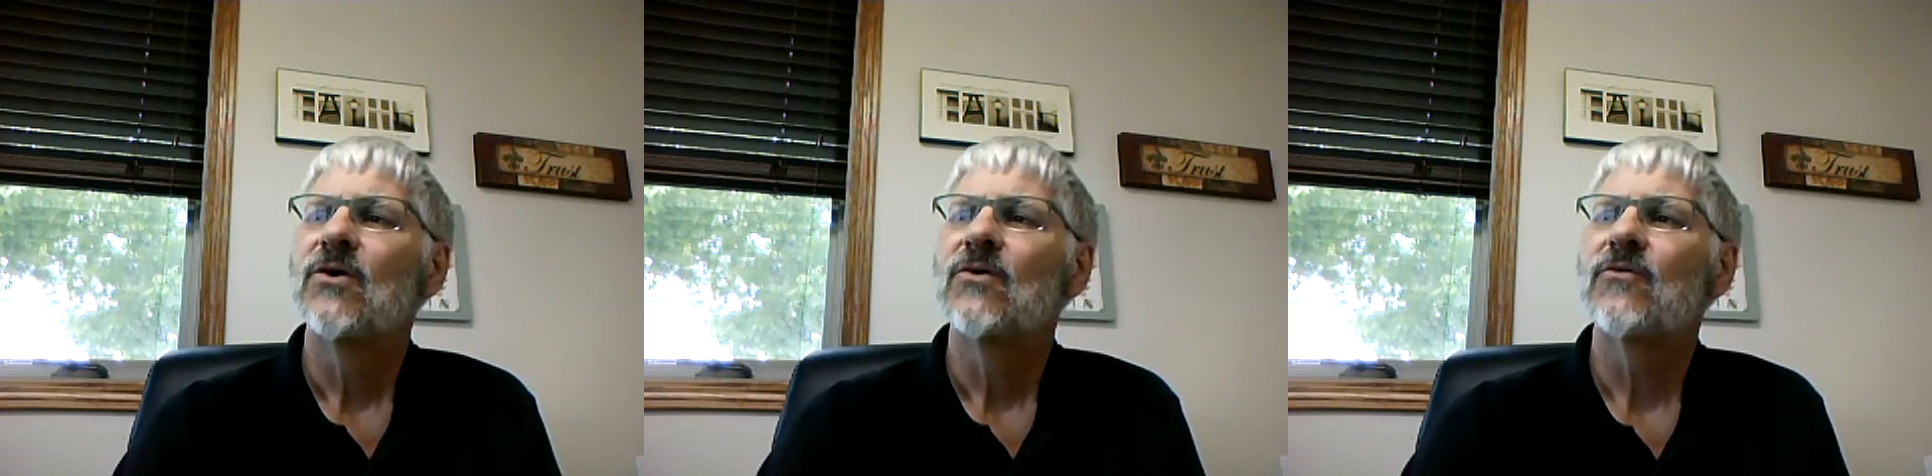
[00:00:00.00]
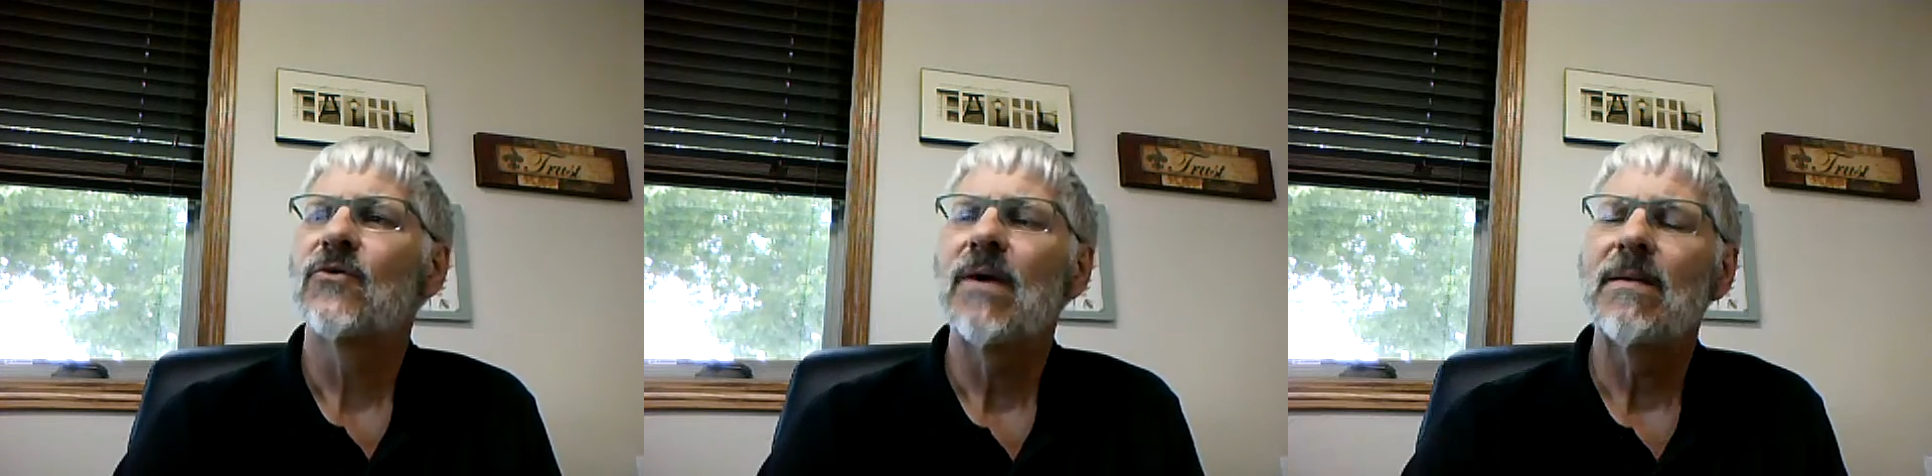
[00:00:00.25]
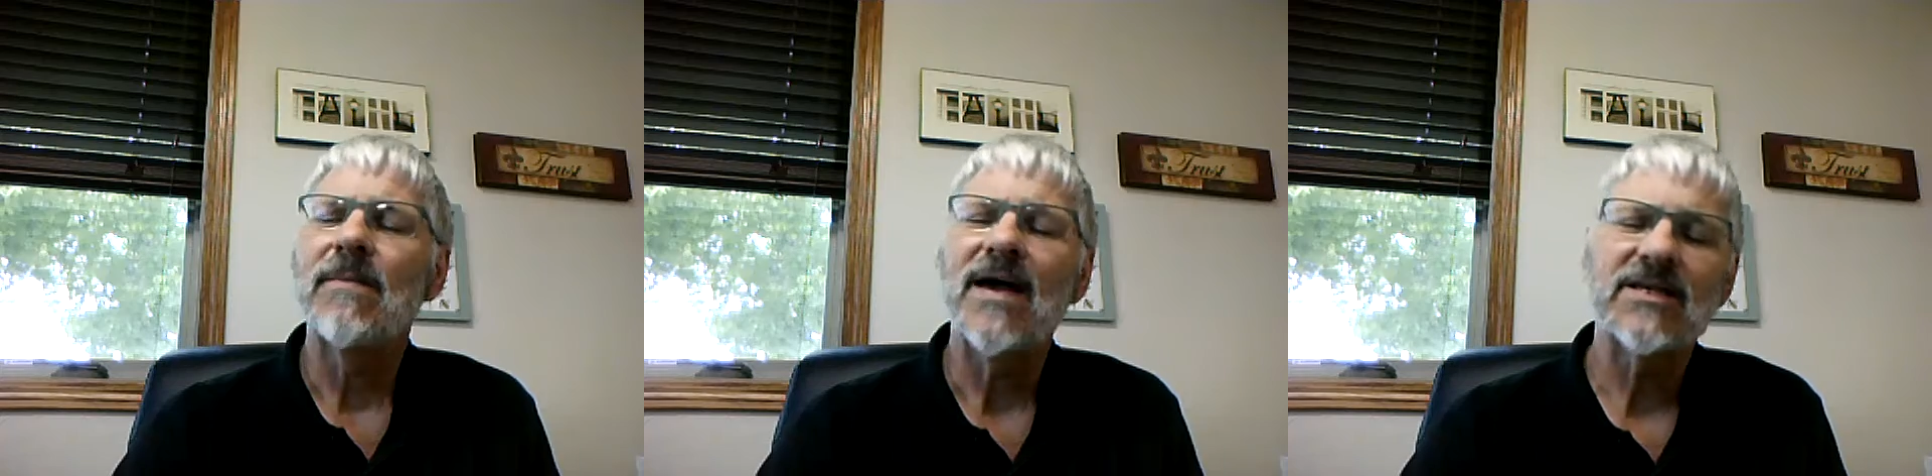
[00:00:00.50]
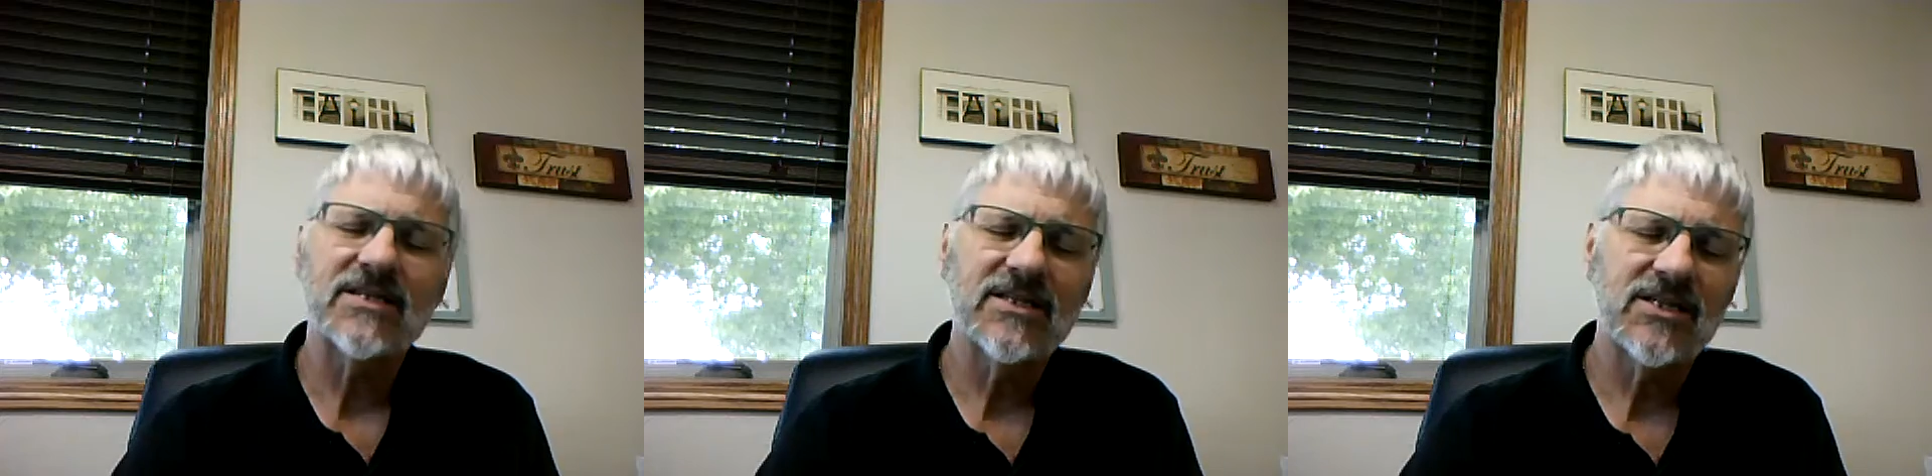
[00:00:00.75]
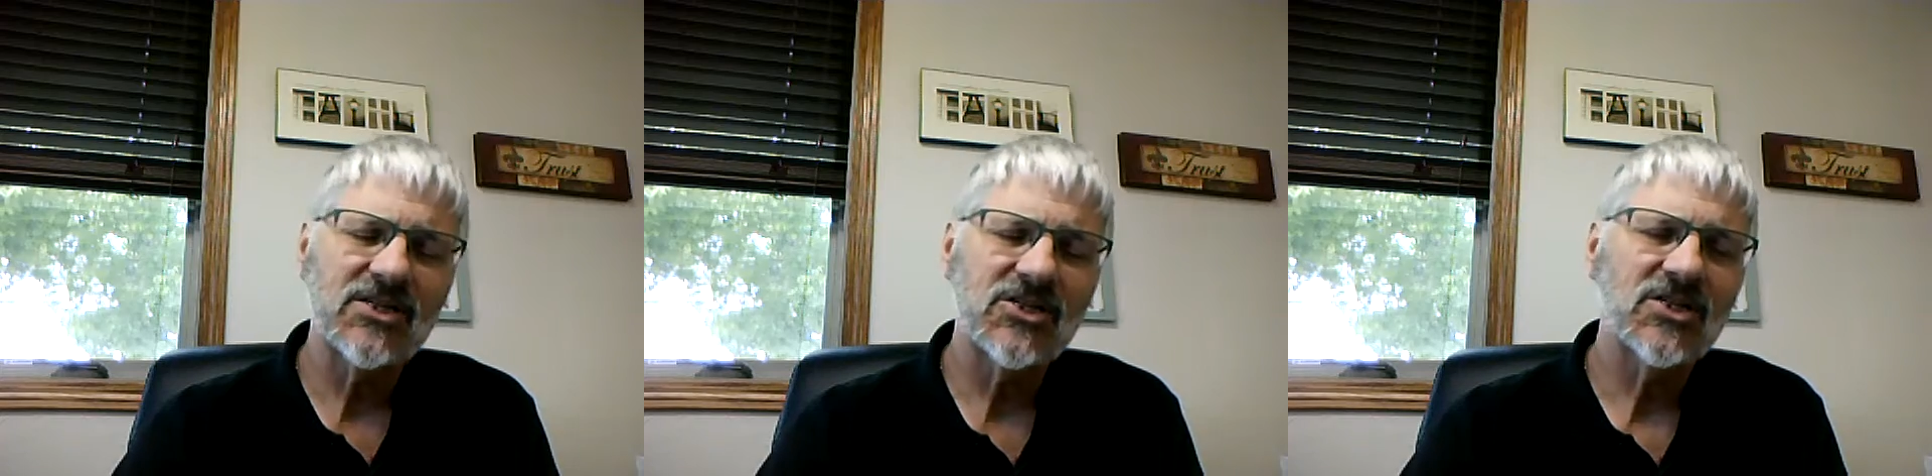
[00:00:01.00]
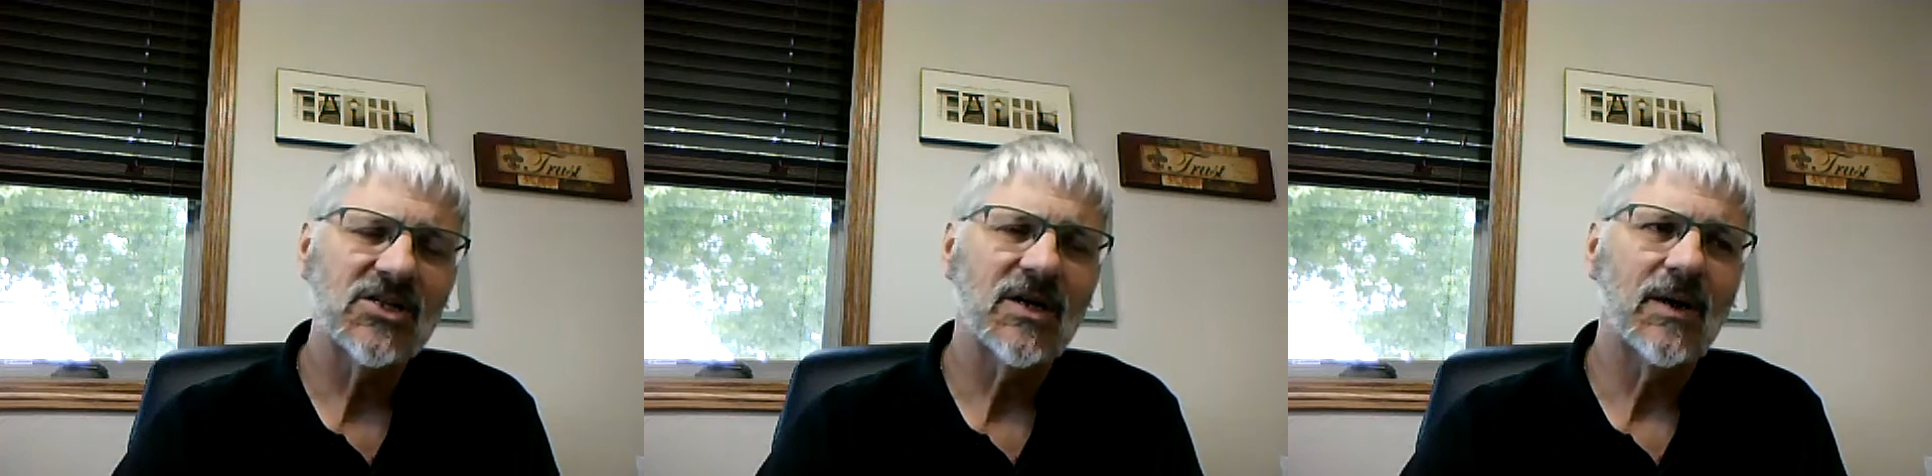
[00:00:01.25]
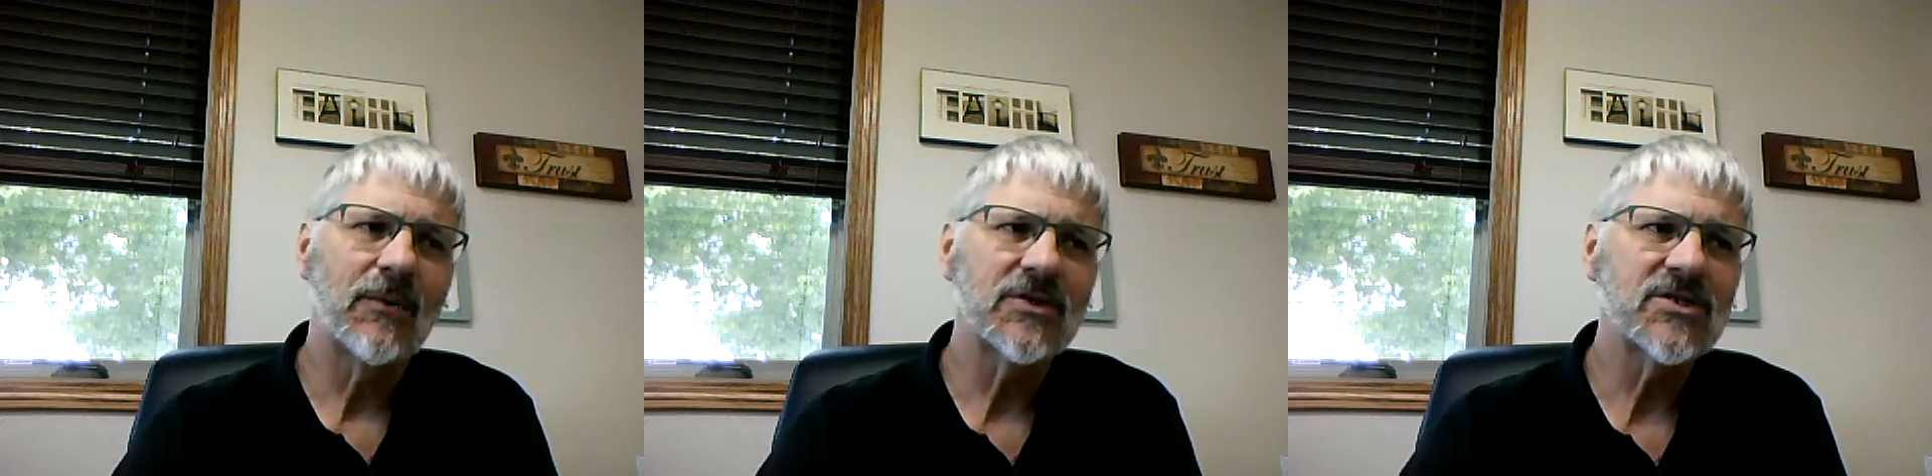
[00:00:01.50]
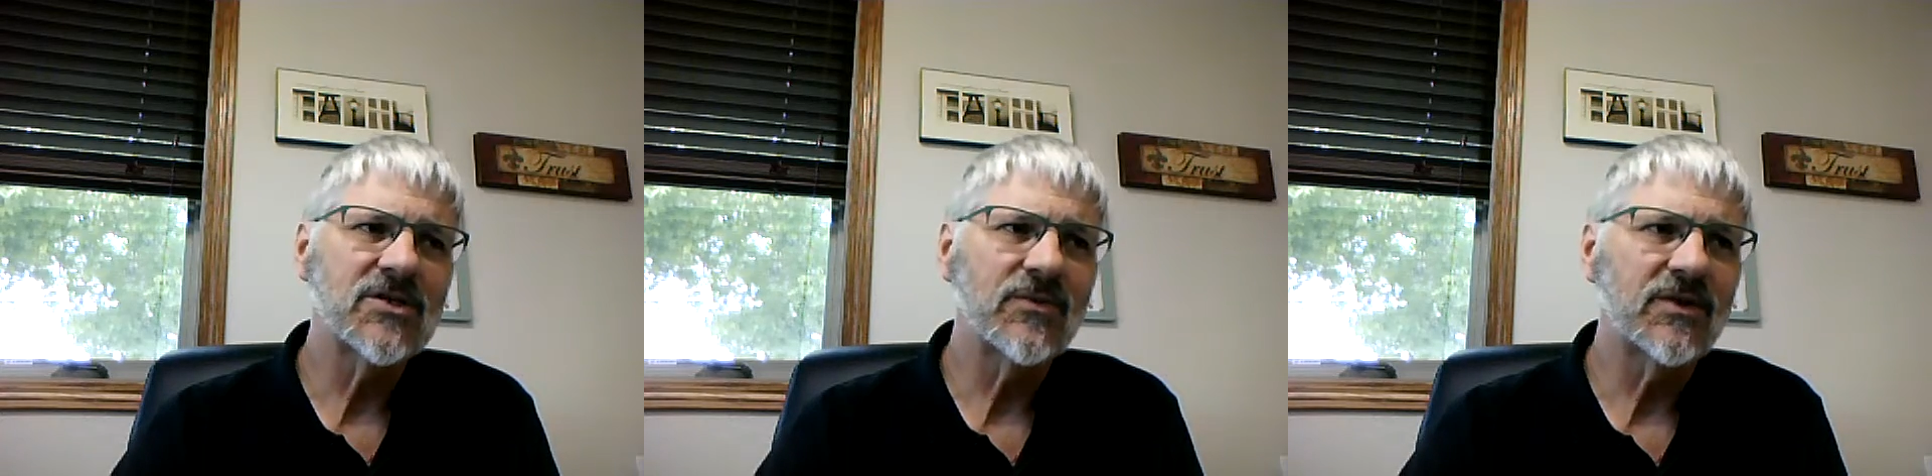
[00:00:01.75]
my message, I
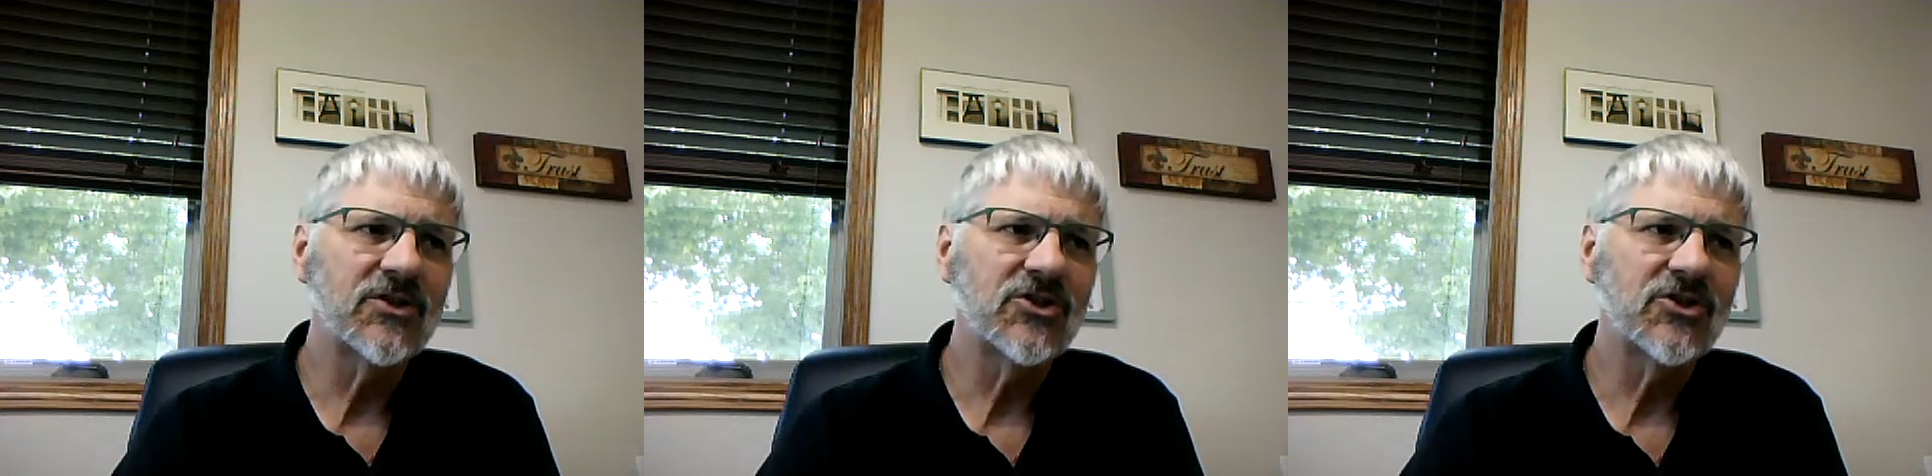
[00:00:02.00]
wasn't really